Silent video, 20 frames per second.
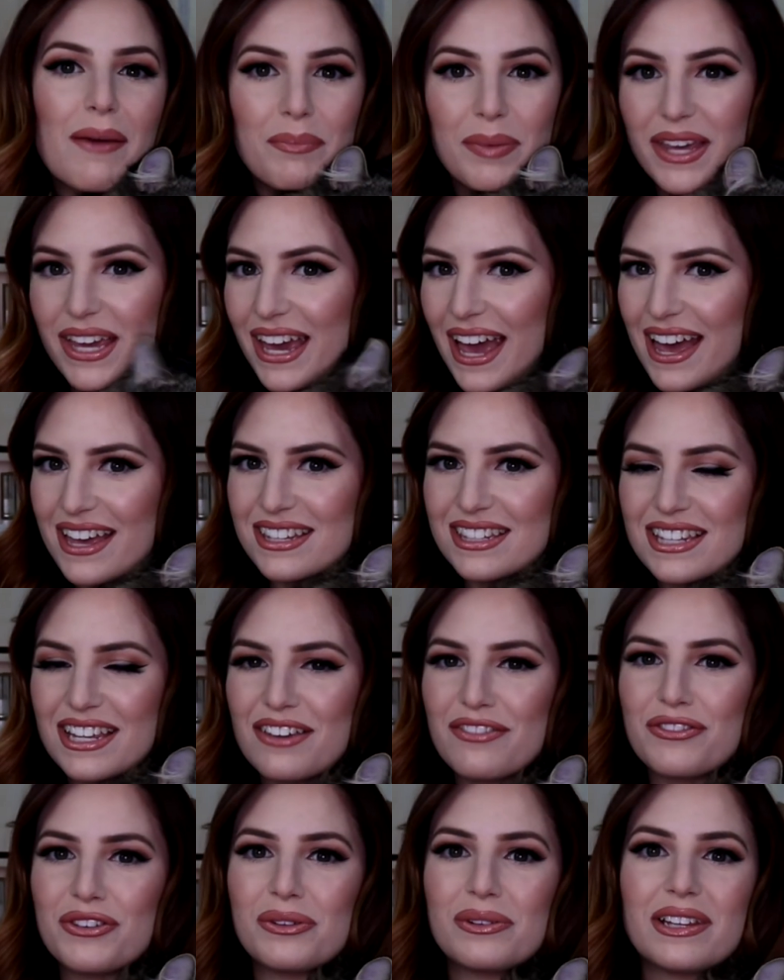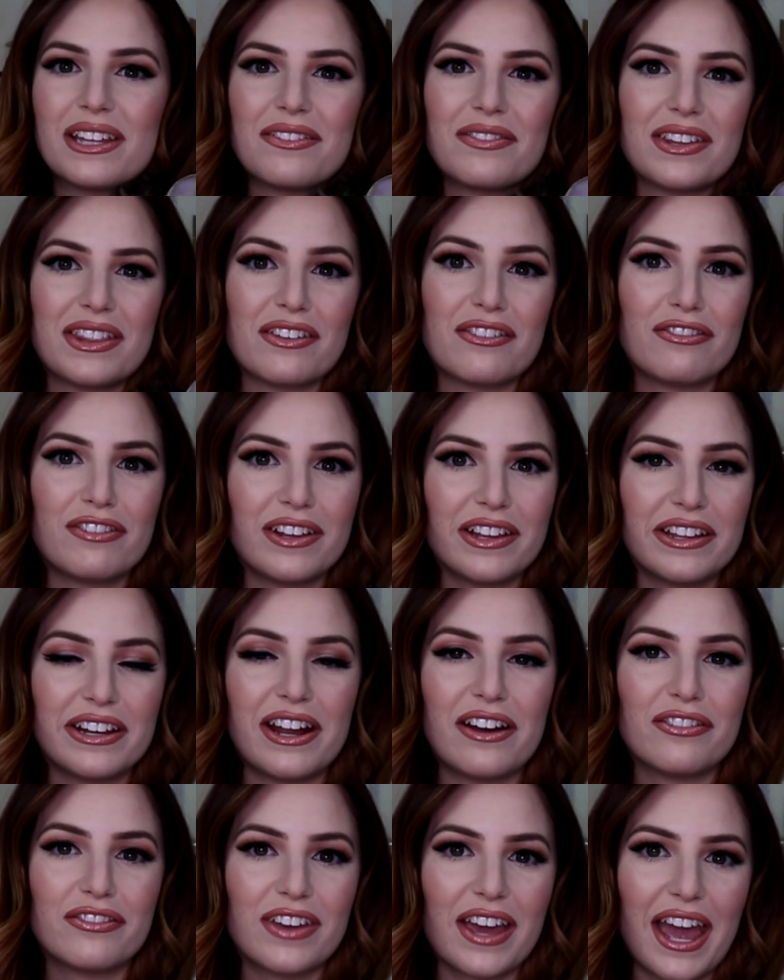P.S. If you live in the
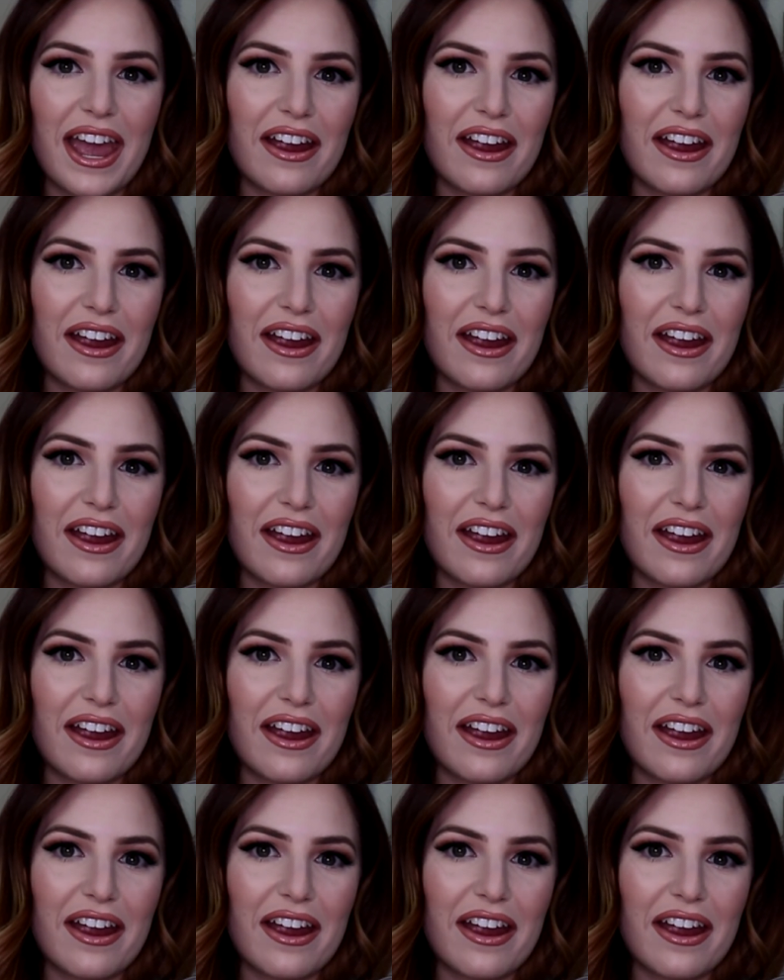Philadelphia